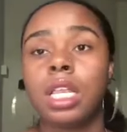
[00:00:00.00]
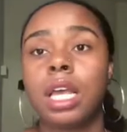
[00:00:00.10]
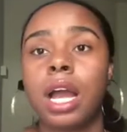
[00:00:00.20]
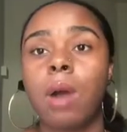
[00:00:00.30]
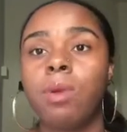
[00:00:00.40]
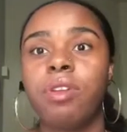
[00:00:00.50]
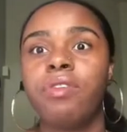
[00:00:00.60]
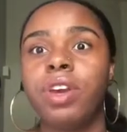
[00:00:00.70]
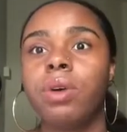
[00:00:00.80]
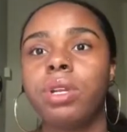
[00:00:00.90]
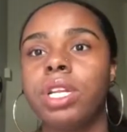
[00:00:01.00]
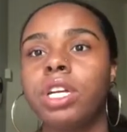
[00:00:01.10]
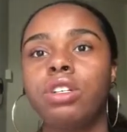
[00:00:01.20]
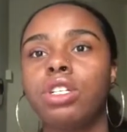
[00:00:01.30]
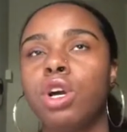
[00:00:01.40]
Like, I would have failed it.
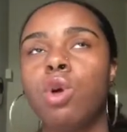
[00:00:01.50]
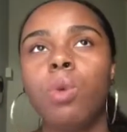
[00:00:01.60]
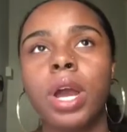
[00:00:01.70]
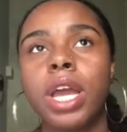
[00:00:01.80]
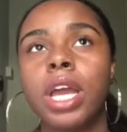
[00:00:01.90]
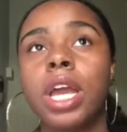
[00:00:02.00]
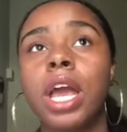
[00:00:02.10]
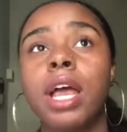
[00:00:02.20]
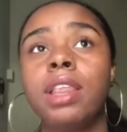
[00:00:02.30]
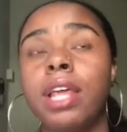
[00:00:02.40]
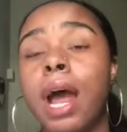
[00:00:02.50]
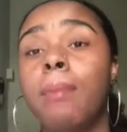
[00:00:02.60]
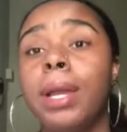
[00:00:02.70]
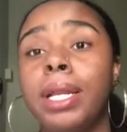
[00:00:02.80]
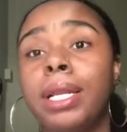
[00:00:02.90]
There's no way that
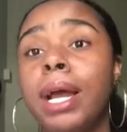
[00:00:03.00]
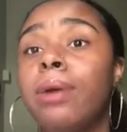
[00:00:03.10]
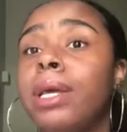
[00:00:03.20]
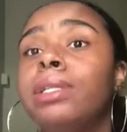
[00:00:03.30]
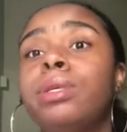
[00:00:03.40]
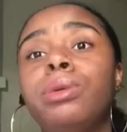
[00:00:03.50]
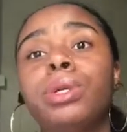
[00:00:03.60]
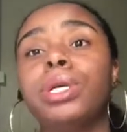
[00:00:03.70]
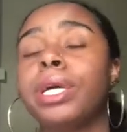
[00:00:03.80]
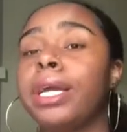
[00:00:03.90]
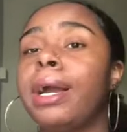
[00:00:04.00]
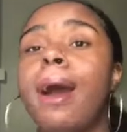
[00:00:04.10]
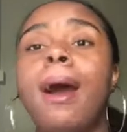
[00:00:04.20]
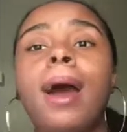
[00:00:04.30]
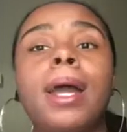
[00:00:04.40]
I made it out. That tutor and
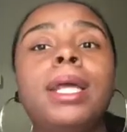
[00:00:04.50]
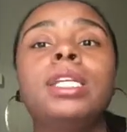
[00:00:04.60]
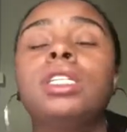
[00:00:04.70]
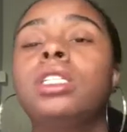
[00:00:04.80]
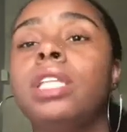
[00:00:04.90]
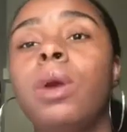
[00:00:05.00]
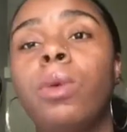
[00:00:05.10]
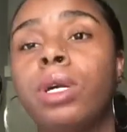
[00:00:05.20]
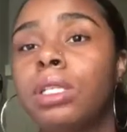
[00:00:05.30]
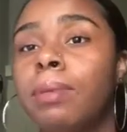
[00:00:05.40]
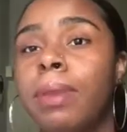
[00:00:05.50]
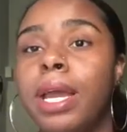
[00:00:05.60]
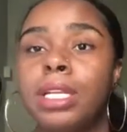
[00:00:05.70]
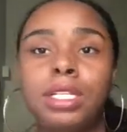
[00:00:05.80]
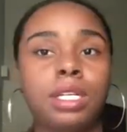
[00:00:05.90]
God, they work some
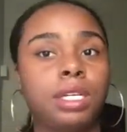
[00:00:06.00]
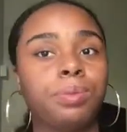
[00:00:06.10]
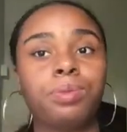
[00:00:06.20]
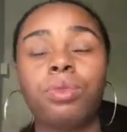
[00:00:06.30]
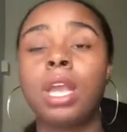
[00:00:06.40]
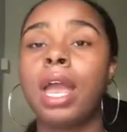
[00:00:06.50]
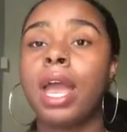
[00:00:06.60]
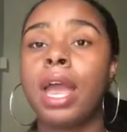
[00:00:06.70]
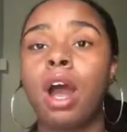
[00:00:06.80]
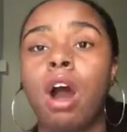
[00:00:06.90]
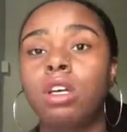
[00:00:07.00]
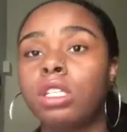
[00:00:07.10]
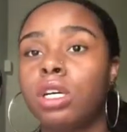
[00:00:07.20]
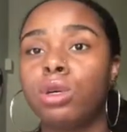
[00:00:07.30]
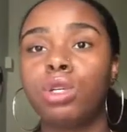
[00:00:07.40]
magic. And
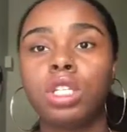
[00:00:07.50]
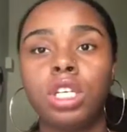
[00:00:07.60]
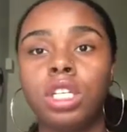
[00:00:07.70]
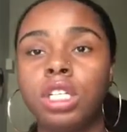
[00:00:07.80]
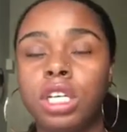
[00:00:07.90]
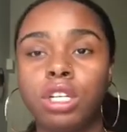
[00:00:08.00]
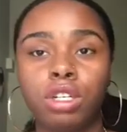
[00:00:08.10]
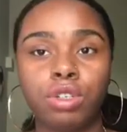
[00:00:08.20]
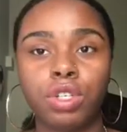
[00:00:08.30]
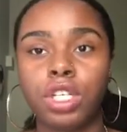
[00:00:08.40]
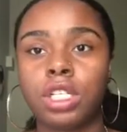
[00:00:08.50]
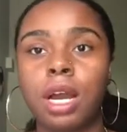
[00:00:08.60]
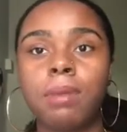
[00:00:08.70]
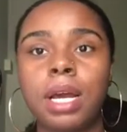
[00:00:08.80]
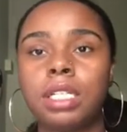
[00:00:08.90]
also, C's get degrees.
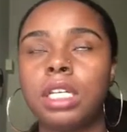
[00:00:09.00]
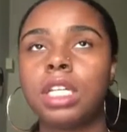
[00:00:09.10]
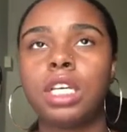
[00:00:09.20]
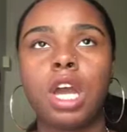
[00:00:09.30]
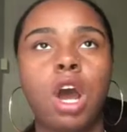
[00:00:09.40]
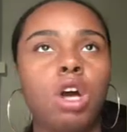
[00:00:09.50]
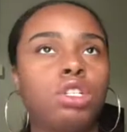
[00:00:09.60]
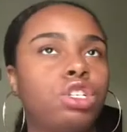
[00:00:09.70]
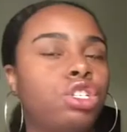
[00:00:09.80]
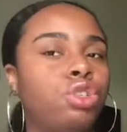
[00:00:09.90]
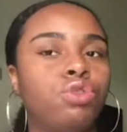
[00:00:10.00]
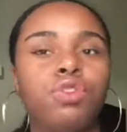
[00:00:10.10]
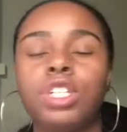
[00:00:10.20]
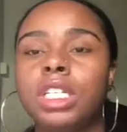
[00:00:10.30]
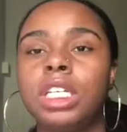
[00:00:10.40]
I'm not telling y'all to shoot
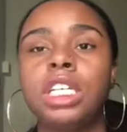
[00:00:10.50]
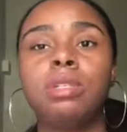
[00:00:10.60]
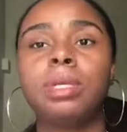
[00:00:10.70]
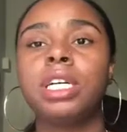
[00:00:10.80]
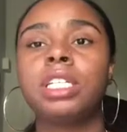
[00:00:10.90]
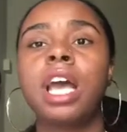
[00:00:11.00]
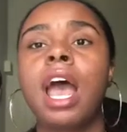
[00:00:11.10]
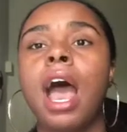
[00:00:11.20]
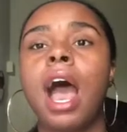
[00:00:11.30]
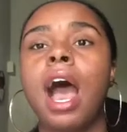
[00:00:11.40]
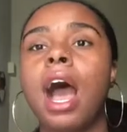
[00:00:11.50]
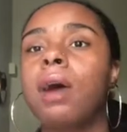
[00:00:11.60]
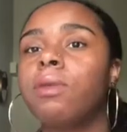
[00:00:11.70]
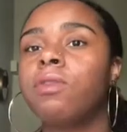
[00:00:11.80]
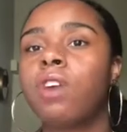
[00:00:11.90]
for C's, because
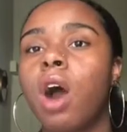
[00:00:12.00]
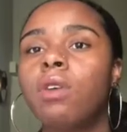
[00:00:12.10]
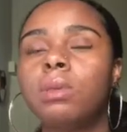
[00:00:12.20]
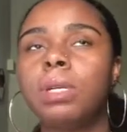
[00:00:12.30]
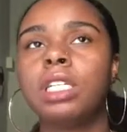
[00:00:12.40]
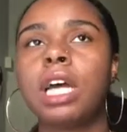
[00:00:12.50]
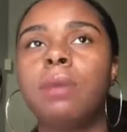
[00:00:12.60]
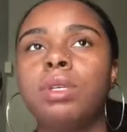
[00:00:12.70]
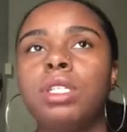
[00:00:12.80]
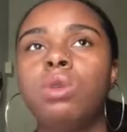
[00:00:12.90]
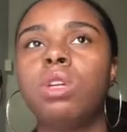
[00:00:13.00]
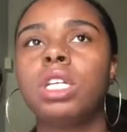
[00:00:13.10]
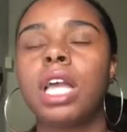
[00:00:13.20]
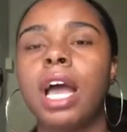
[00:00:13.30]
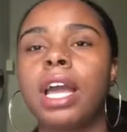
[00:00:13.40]
I've always been the type of
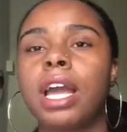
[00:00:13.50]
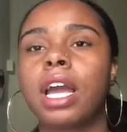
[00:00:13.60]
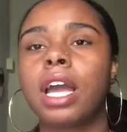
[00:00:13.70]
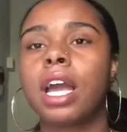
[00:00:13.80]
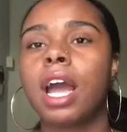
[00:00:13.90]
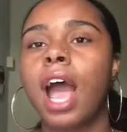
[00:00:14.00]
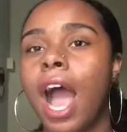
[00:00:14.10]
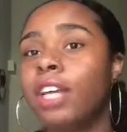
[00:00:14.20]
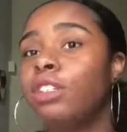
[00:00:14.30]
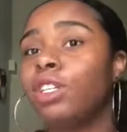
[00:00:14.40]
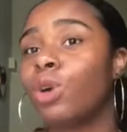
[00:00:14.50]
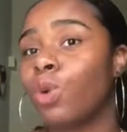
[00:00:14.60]
student, like, I used to